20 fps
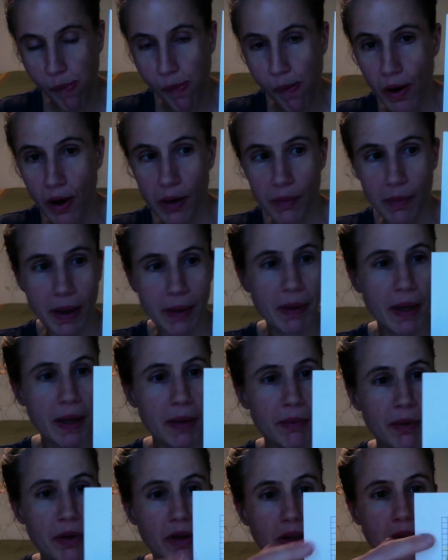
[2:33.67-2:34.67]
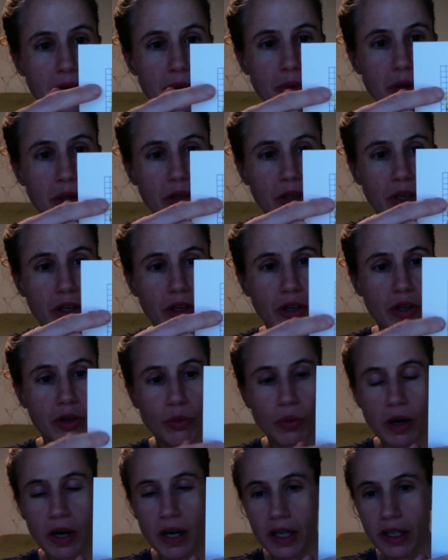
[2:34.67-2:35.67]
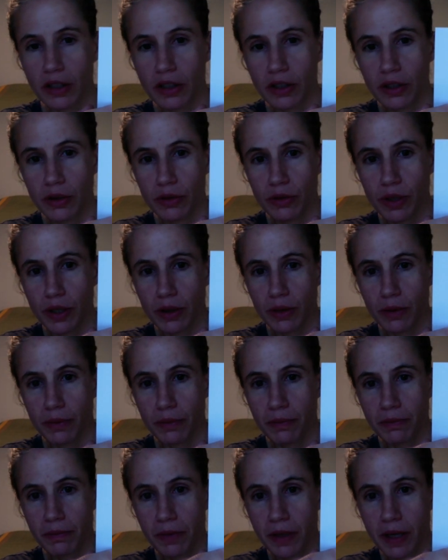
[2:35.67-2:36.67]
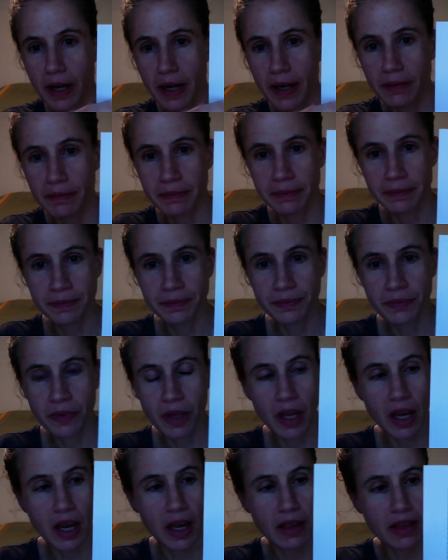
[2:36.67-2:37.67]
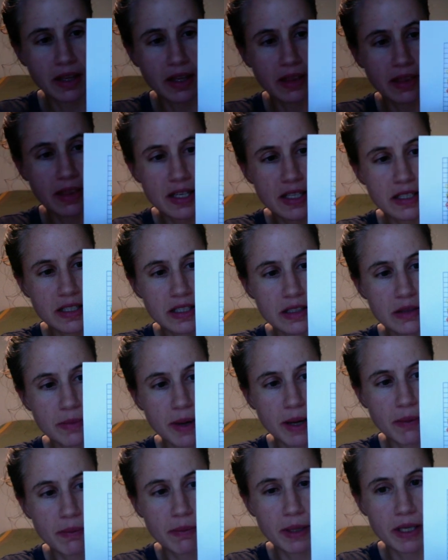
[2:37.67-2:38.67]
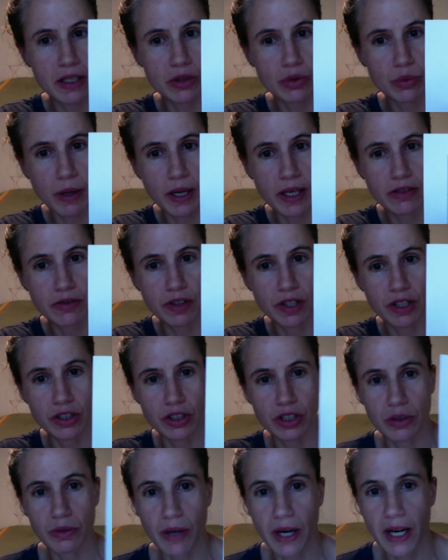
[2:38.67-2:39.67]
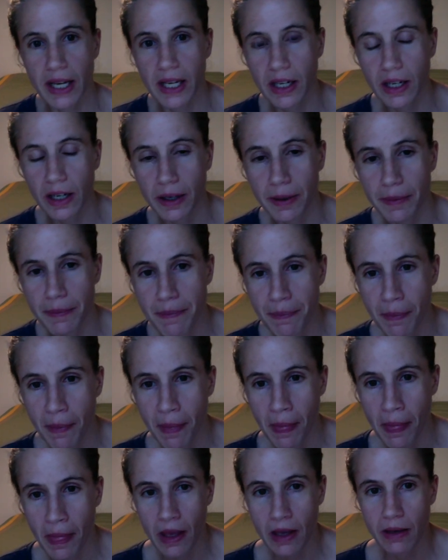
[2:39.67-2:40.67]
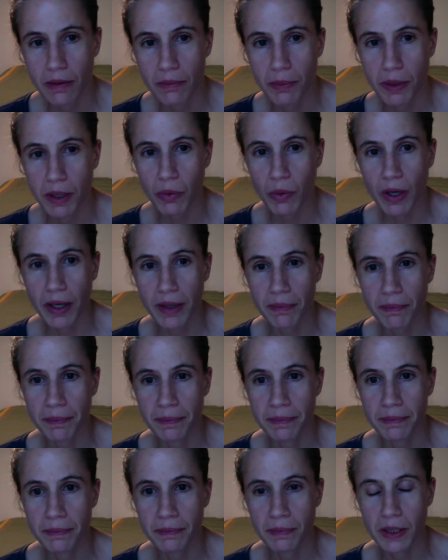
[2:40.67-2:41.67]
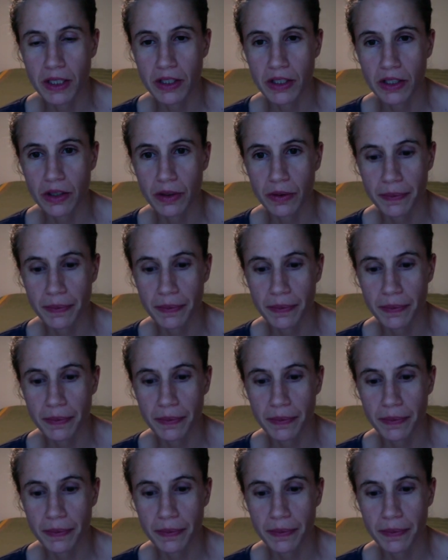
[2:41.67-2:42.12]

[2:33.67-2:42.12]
on my paper, label Q1, Q2, okay? And then this is my piecewise function right here, P1, P2.